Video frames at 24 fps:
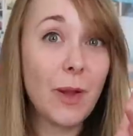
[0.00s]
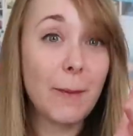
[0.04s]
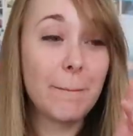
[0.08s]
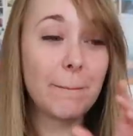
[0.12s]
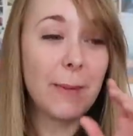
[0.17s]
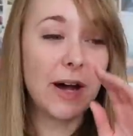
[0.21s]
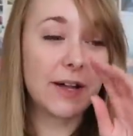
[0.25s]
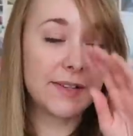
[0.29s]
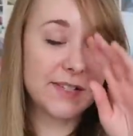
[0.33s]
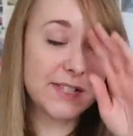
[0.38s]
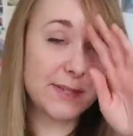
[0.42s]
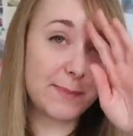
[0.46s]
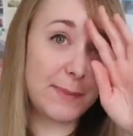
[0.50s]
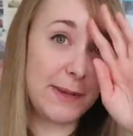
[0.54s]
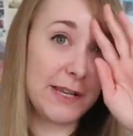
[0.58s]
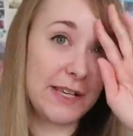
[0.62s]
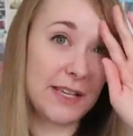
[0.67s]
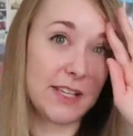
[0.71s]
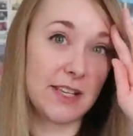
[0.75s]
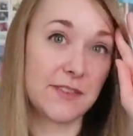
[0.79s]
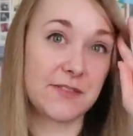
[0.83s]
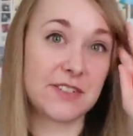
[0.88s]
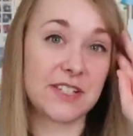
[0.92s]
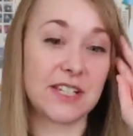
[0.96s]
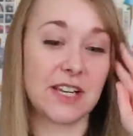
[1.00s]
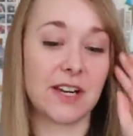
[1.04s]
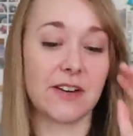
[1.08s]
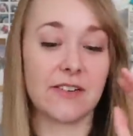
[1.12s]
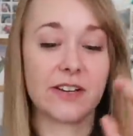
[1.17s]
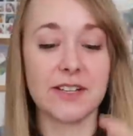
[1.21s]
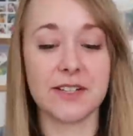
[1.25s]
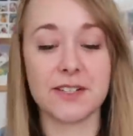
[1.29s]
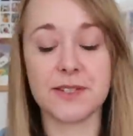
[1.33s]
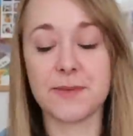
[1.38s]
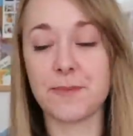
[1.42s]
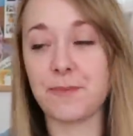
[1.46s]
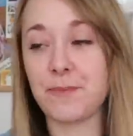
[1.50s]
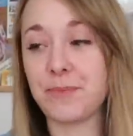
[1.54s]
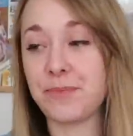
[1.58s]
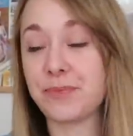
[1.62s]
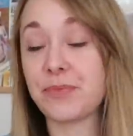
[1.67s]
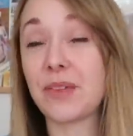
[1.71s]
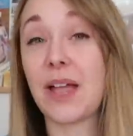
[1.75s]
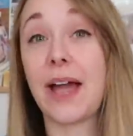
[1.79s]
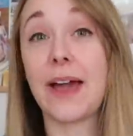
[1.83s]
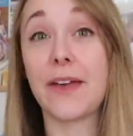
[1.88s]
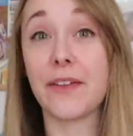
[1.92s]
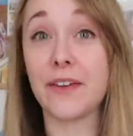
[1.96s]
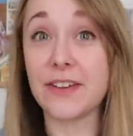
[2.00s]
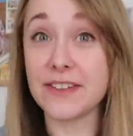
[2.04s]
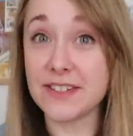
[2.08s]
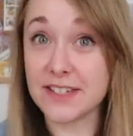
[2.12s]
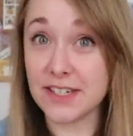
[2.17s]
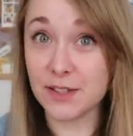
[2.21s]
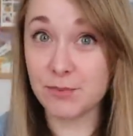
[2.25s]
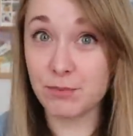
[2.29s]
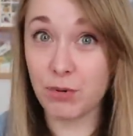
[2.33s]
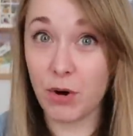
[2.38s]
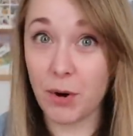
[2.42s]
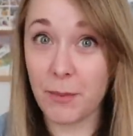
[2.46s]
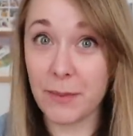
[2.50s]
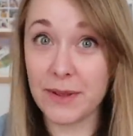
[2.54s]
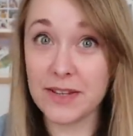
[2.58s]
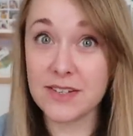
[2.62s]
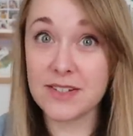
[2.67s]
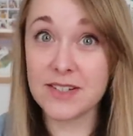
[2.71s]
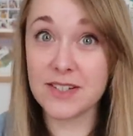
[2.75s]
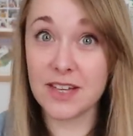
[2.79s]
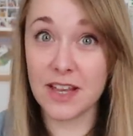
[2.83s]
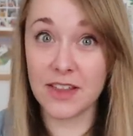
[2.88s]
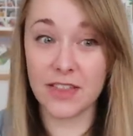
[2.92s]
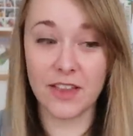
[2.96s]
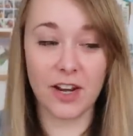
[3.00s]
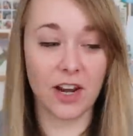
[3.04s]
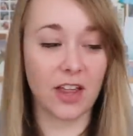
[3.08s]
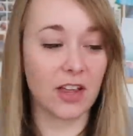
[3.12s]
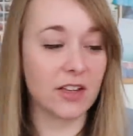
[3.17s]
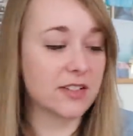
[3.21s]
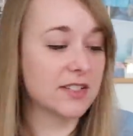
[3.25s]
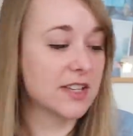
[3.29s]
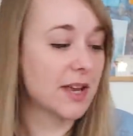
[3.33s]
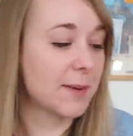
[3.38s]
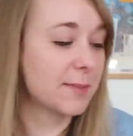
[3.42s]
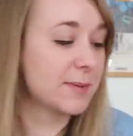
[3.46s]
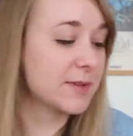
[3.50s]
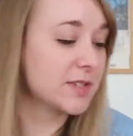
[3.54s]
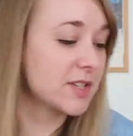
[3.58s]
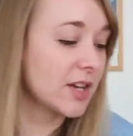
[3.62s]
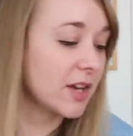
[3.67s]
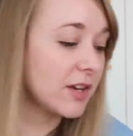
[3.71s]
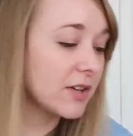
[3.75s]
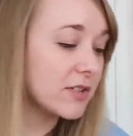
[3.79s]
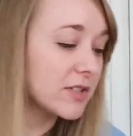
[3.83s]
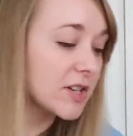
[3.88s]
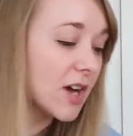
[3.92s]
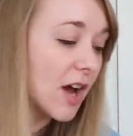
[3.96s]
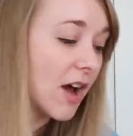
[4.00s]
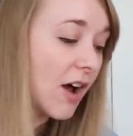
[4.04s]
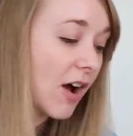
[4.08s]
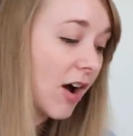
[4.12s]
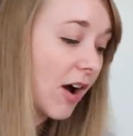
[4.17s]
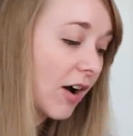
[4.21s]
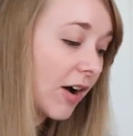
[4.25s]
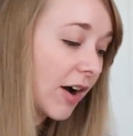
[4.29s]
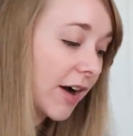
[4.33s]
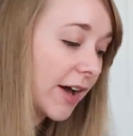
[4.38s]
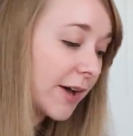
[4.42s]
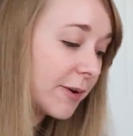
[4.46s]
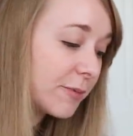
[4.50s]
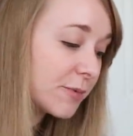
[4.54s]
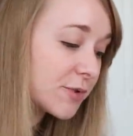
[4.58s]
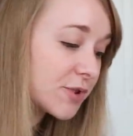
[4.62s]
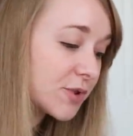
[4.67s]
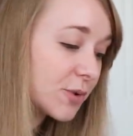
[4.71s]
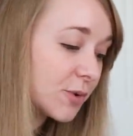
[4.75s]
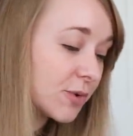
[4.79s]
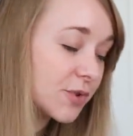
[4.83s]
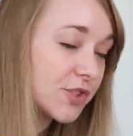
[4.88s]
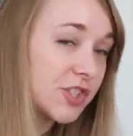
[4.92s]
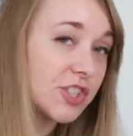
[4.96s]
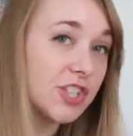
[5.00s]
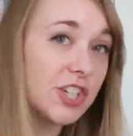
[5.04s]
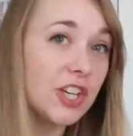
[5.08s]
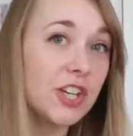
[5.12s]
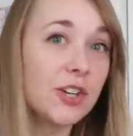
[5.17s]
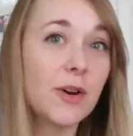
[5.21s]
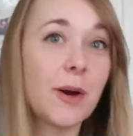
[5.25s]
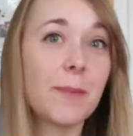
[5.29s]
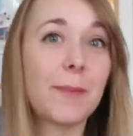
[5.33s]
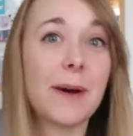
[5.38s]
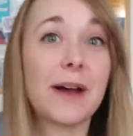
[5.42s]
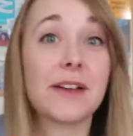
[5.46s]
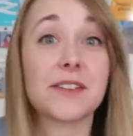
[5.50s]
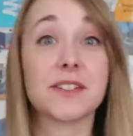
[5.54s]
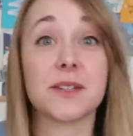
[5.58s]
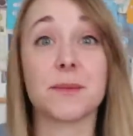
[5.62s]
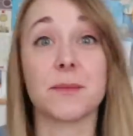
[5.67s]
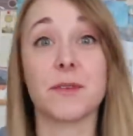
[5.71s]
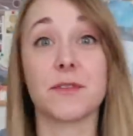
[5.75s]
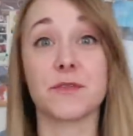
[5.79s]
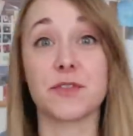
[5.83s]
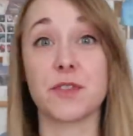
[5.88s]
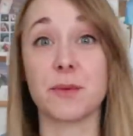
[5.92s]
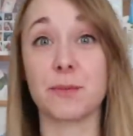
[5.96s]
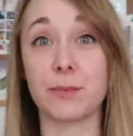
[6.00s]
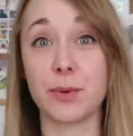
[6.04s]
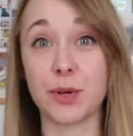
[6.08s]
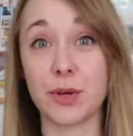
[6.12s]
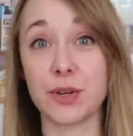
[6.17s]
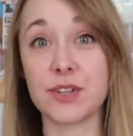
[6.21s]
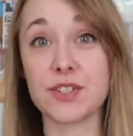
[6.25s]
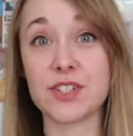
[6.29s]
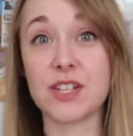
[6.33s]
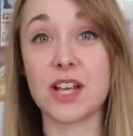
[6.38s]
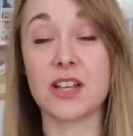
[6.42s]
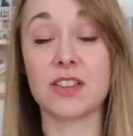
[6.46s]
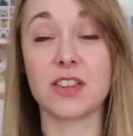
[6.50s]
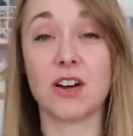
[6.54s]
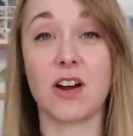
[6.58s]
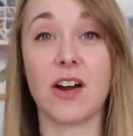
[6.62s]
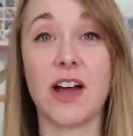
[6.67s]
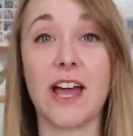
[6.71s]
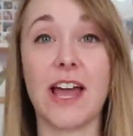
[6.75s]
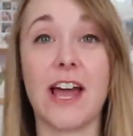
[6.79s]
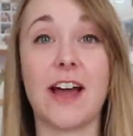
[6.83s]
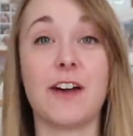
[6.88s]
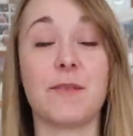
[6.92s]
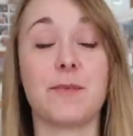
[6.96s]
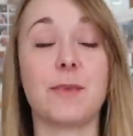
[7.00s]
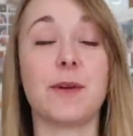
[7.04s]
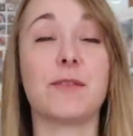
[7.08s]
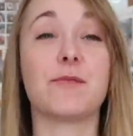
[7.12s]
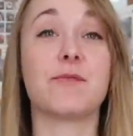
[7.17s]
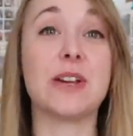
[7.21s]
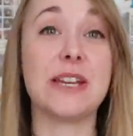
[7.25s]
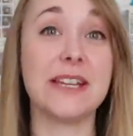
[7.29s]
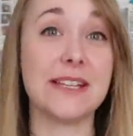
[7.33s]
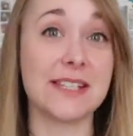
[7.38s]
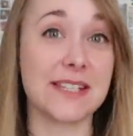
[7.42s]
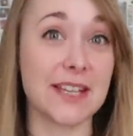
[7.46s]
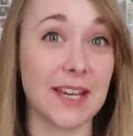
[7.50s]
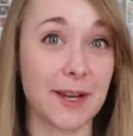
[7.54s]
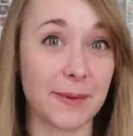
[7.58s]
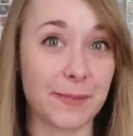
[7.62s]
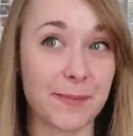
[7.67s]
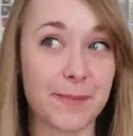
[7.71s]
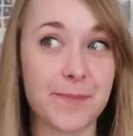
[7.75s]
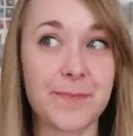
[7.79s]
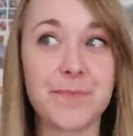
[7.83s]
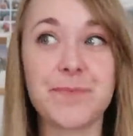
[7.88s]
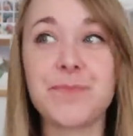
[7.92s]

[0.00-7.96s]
But speaking of series, and I did promise in the last episode, I would talk to you about some of the books that I have been reading.